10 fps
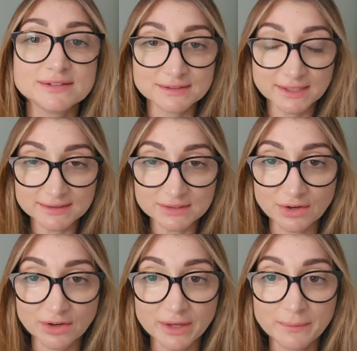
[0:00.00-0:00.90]
it takes
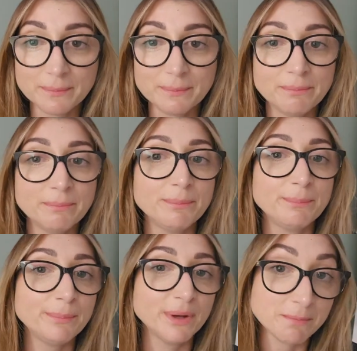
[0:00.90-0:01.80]
time.
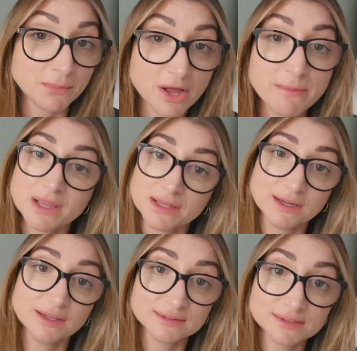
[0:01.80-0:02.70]
But in my
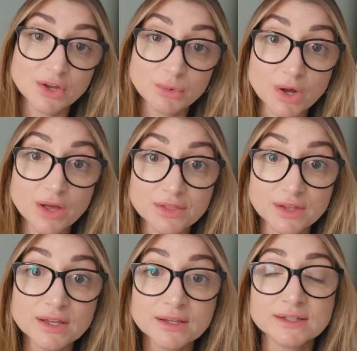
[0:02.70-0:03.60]
opinion, it is so worth
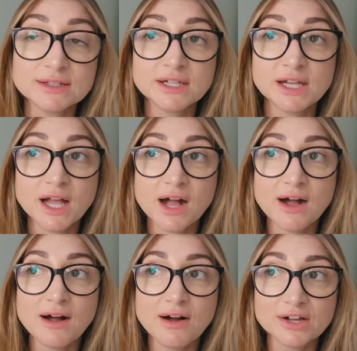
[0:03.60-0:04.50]
it.
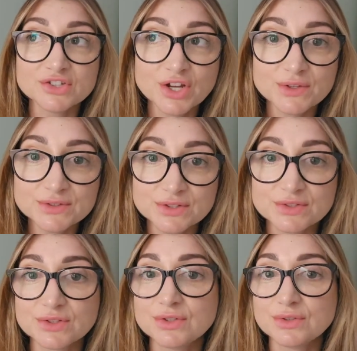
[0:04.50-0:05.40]
I chose to
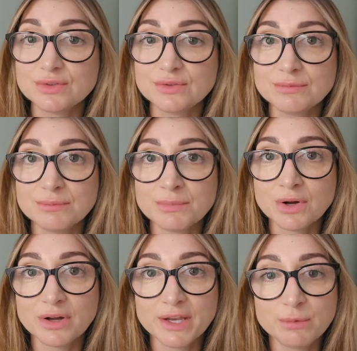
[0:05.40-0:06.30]
do
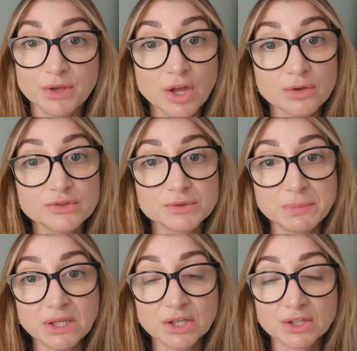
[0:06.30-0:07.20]
mine with a coach
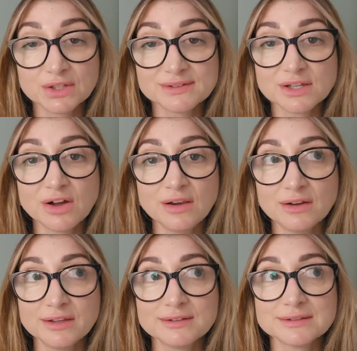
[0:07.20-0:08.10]
because I
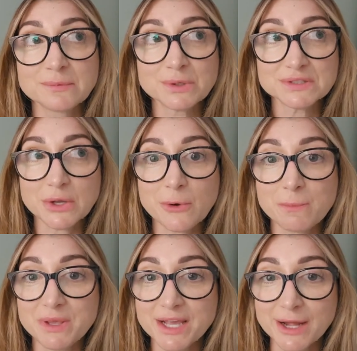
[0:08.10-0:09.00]
like someone to
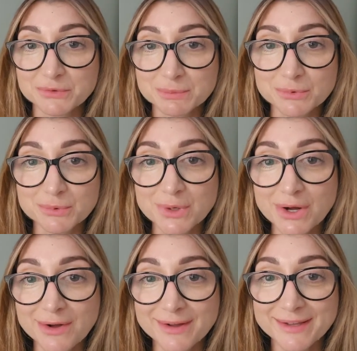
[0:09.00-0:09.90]
hold me accountable.
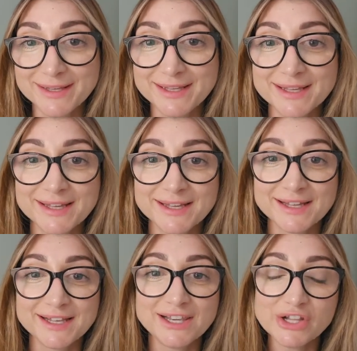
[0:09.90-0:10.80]
I
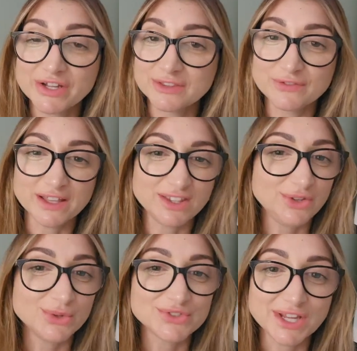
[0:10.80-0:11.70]
like the fact that
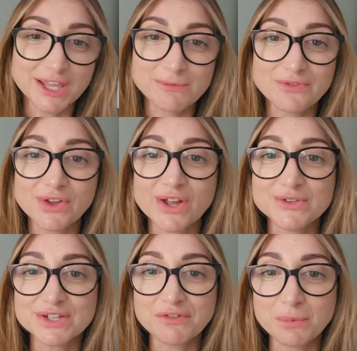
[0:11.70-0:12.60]
you can check in with the
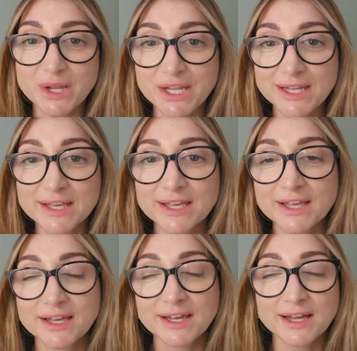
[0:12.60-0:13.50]
coach every week.
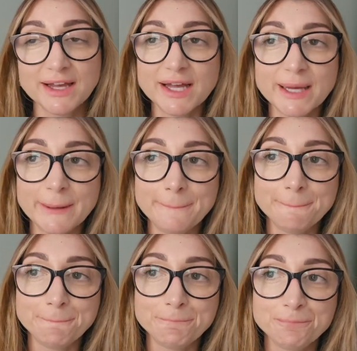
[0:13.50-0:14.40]
Um,